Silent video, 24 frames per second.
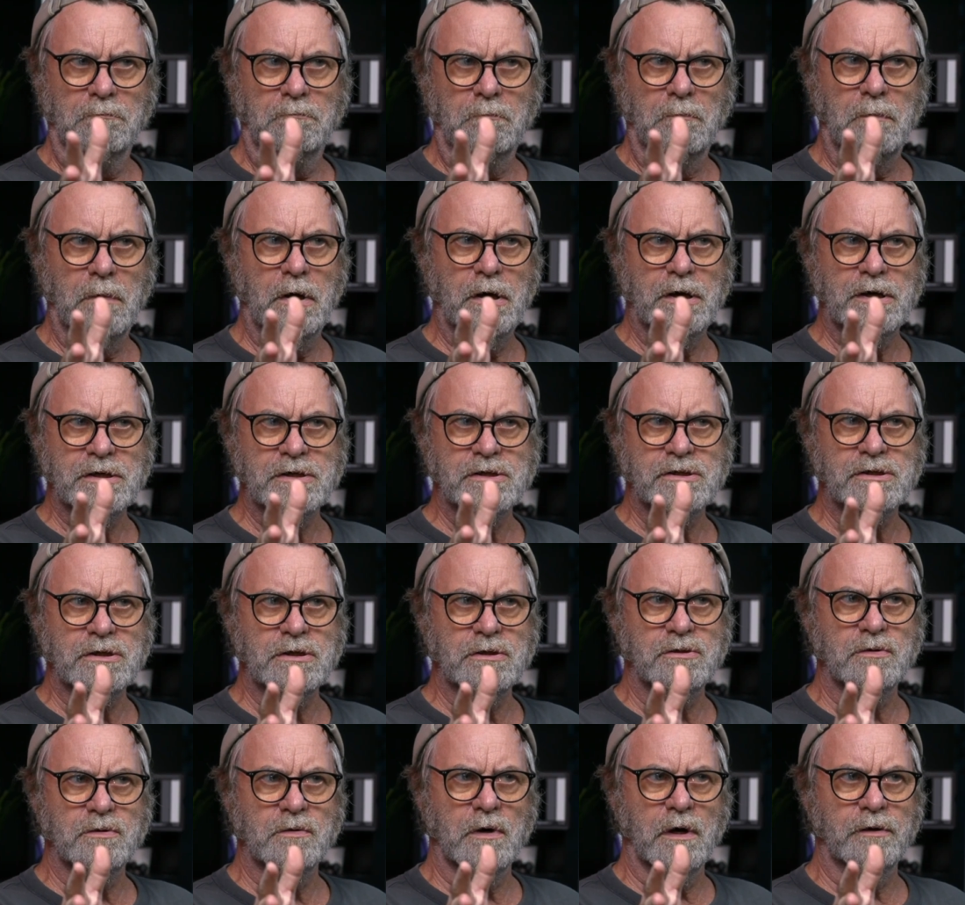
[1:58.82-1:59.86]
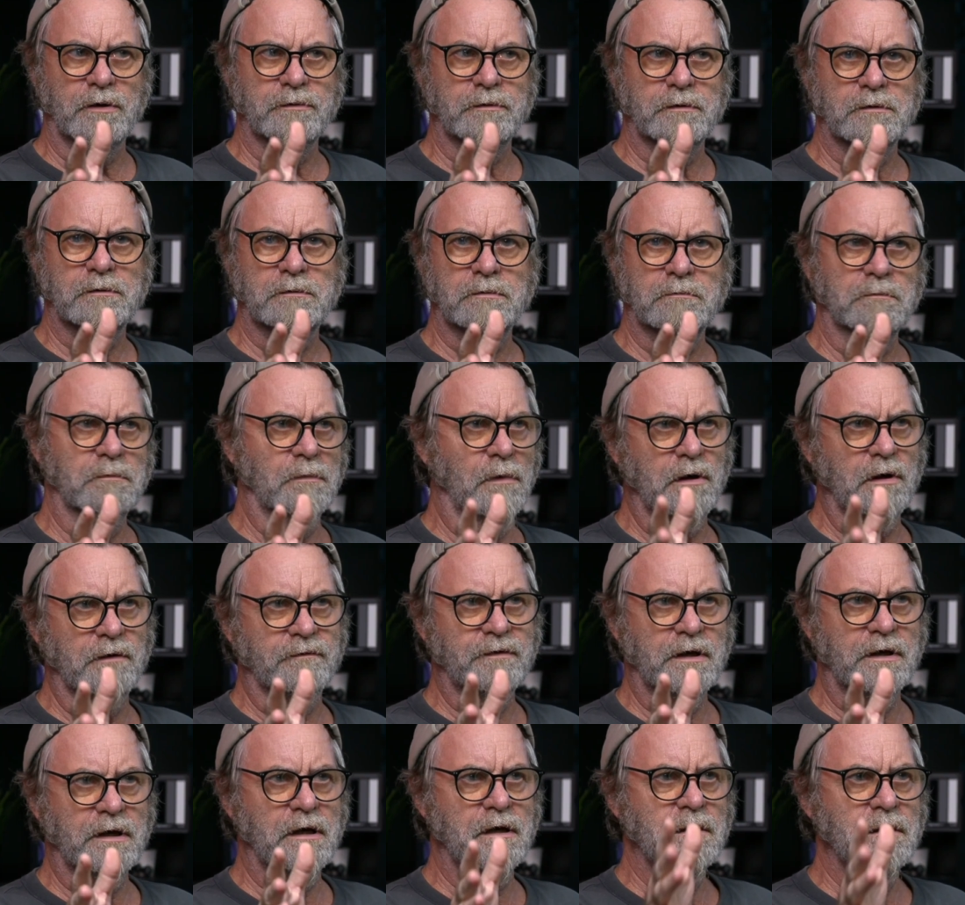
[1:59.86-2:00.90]
my C200 over
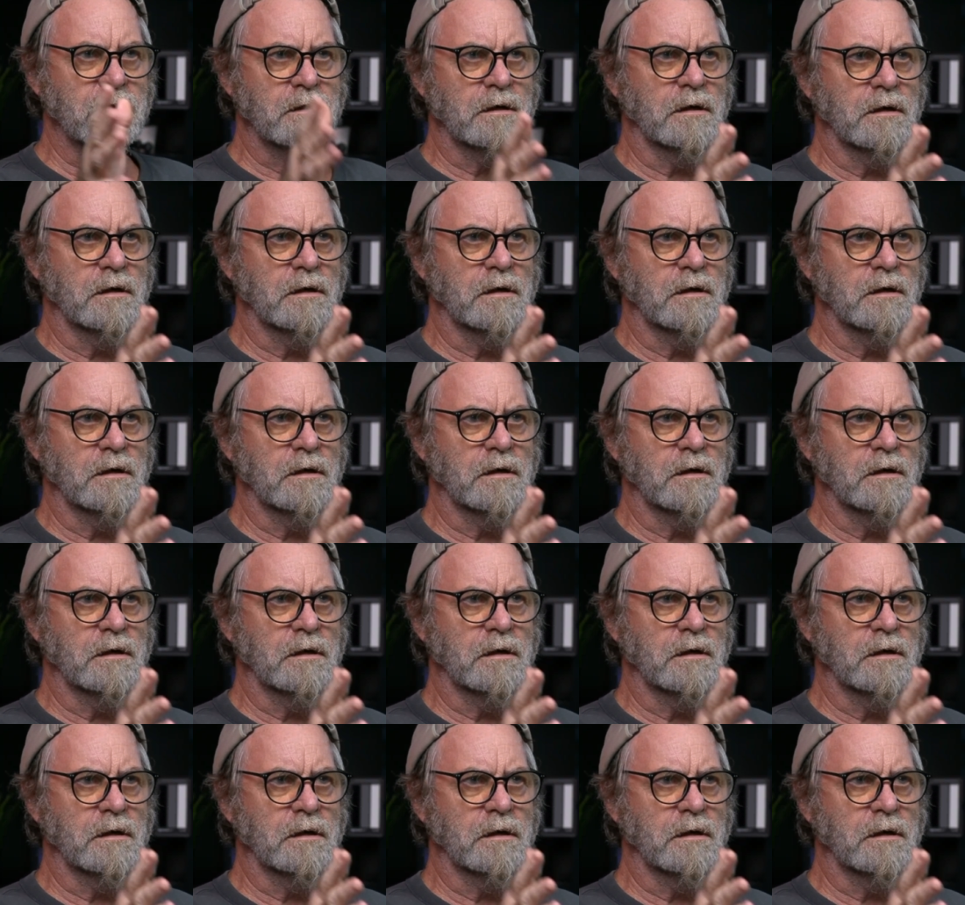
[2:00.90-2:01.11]
here